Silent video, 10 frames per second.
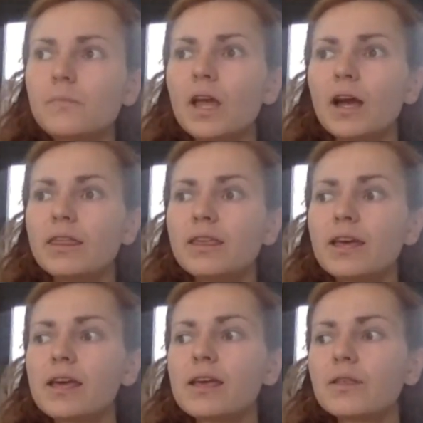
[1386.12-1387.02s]
I
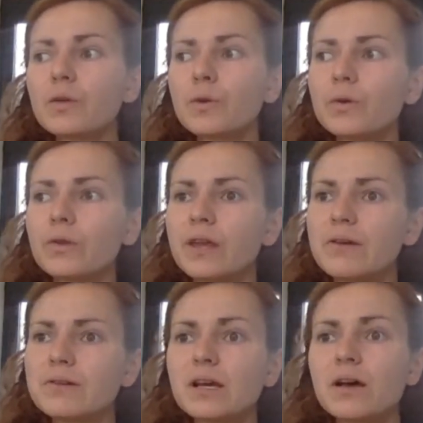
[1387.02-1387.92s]
think
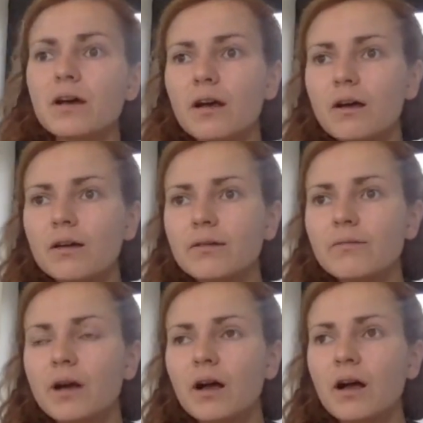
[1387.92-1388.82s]
there is
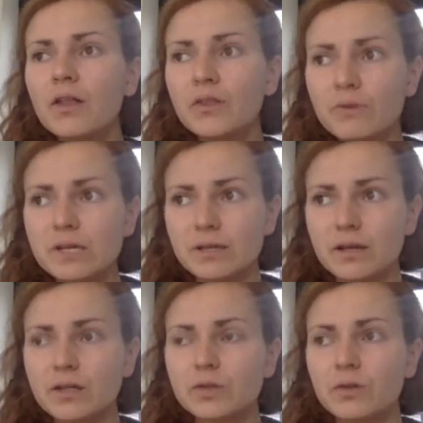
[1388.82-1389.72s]
other
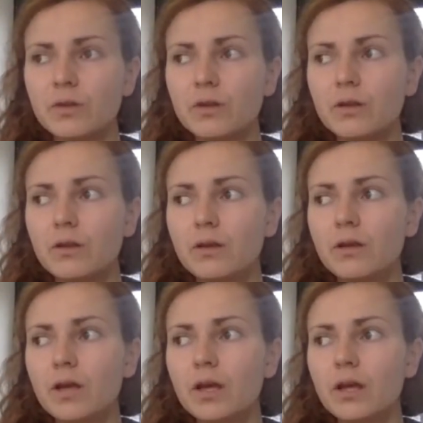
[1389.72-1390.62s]
research on
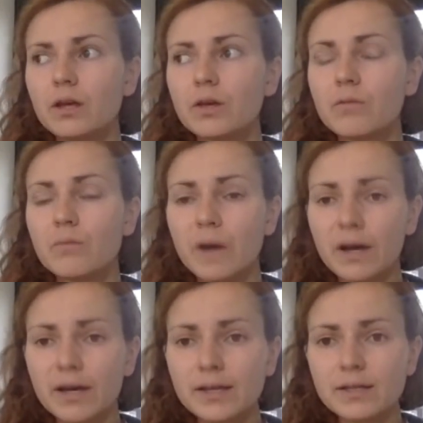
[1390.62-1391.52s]
the
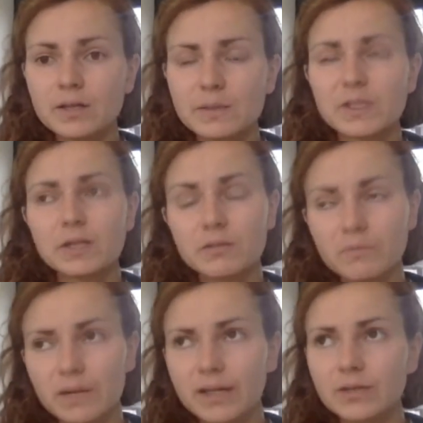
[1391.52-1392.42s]
especially
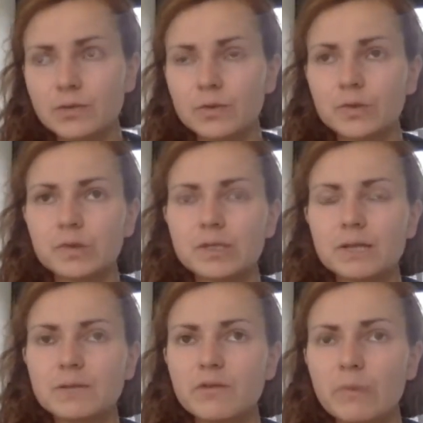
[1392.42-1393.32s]
combined oral
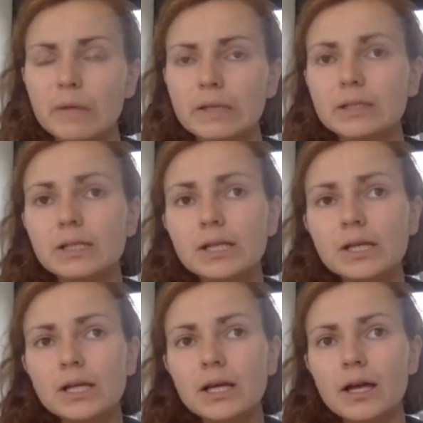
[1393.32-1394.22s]
contraceptive pill,
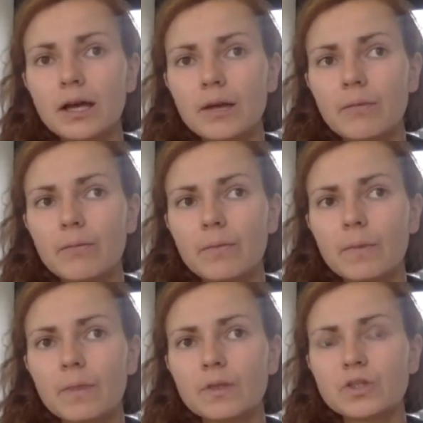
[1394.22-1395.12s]

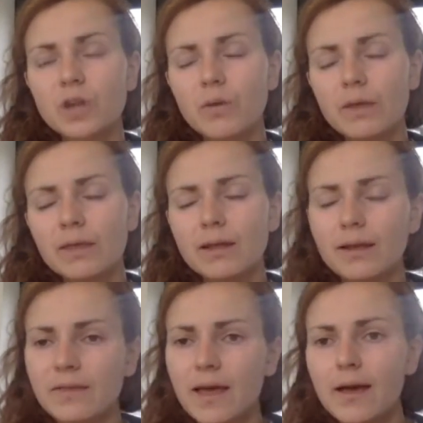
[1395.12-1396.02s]
showing that
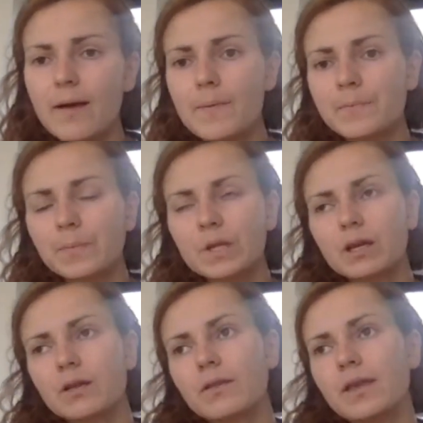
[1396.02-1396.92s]

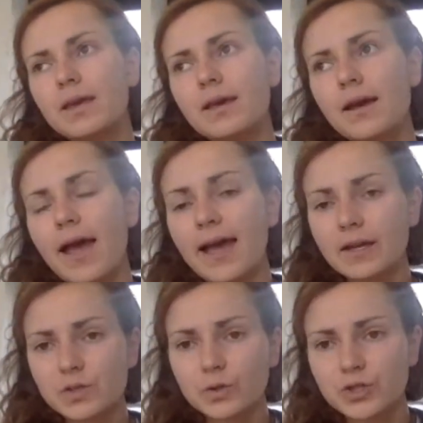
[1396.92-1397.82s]
the
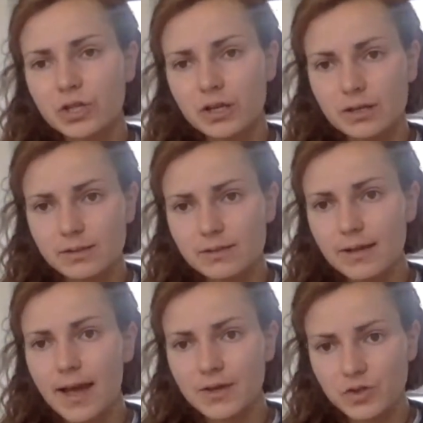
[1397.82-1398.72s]

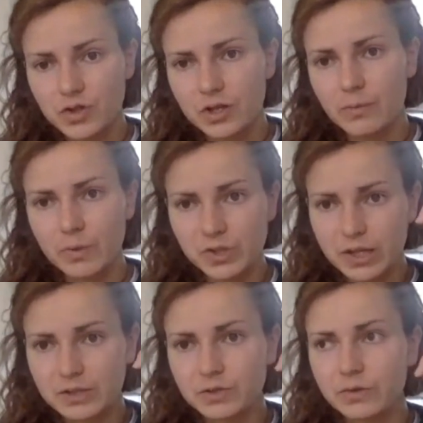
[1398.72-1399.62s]
exogenous estrogen and
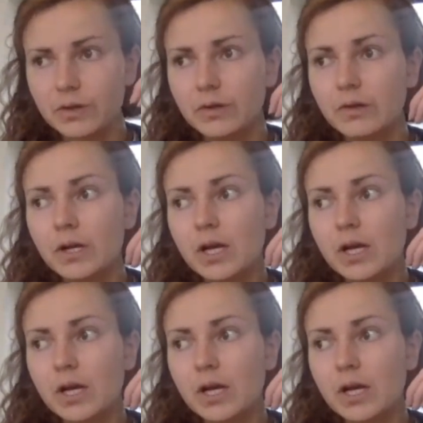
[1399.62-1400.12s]
progesterone